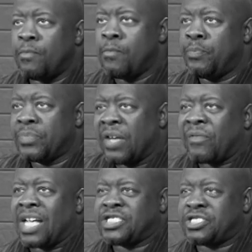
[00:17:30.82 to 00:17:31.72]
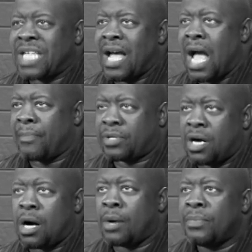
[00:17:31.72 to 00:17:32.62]
if I time
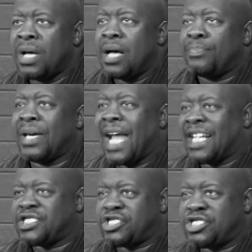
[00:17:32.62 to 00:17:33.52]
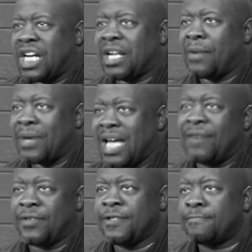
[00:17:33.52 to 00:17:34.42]
come that I shut up
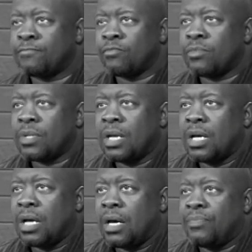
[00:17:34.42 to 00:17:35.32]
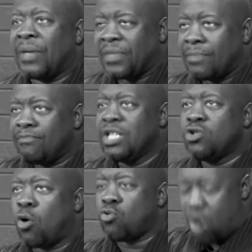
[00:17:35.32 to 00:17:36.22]
heaven, that there be no